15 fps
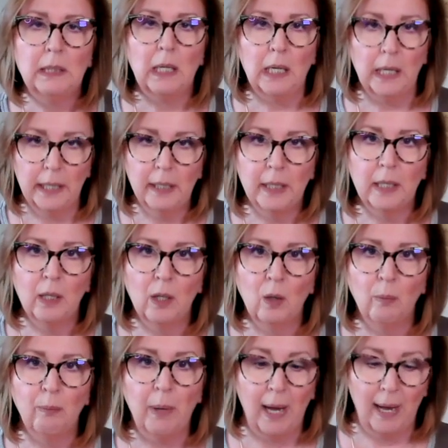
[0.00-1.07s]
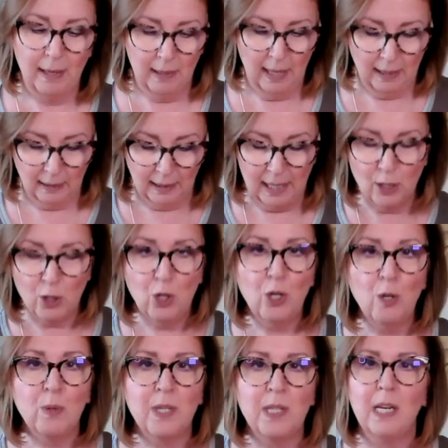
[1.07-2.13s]
I know, but at least
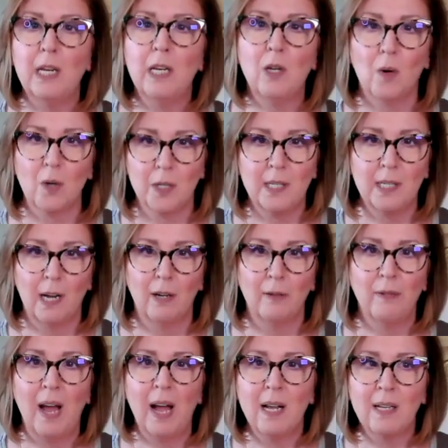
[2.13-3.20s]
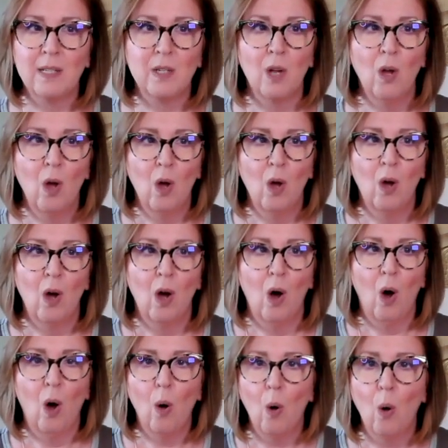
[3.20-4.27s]
you see yourself as
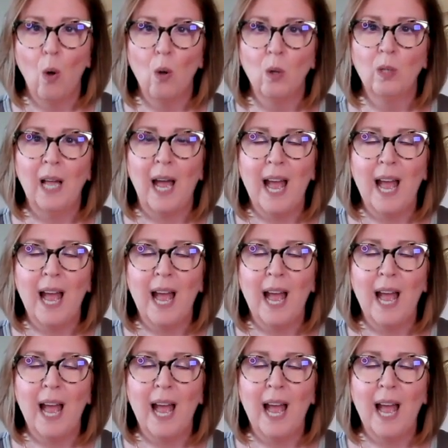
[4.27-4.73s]
whole